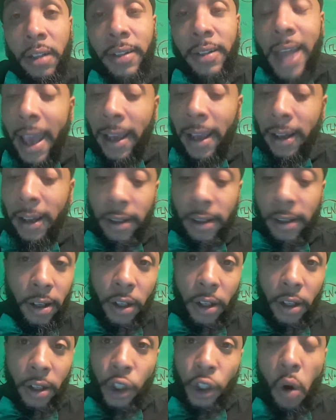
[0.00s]
that
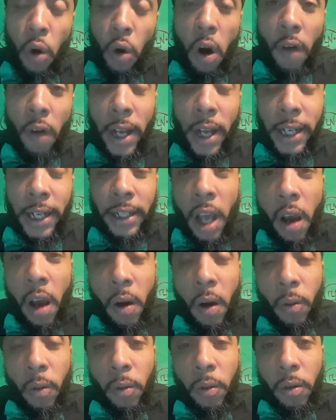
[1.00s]
you already
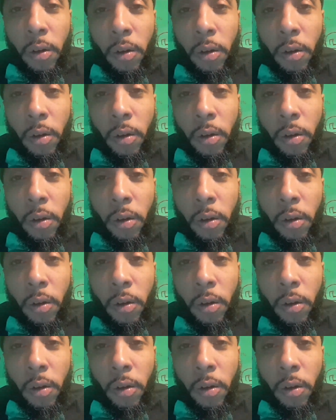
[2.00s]
know